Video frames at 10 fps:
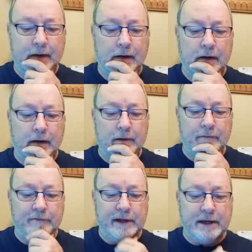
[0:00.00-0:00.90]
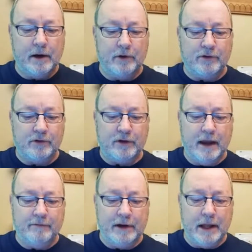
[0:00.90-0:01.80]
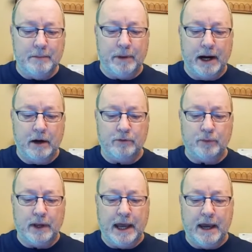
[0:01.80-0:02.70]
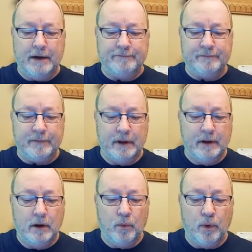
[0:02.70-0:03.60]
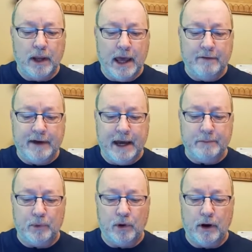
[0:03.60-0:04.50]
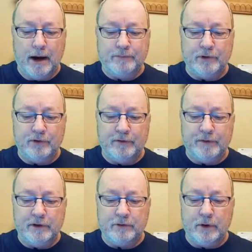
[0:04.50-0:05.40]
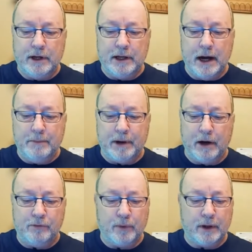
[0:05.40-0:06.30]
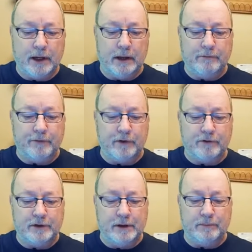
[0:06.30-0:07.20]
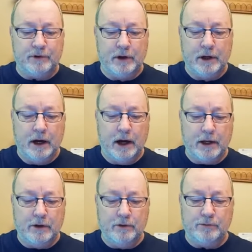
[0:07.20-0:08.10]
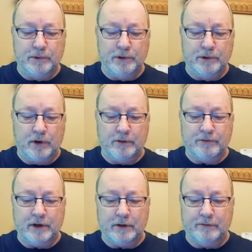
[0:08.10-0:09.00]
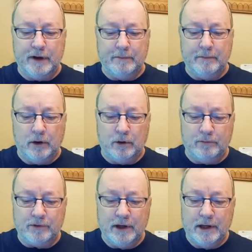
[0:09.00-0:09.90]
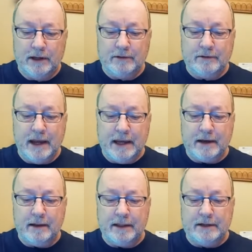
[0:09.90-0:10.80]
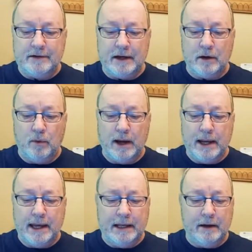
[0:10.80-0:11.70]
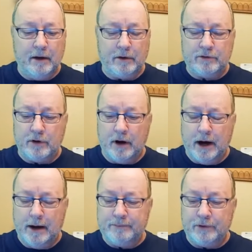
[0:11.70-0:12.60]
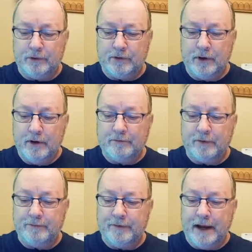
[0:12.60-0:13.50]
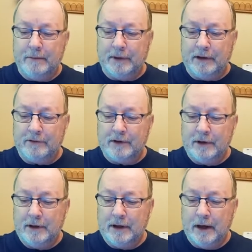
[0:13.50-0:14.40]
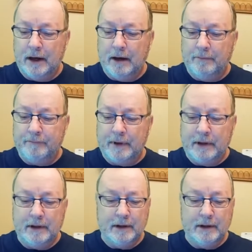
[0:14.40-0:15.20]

uh, v Counter says everyday buyers would have would have had more options if these greedy iBuyers weren't getting first dibs on a huge majority of single family homes. Take they take away any extra options for families. Um,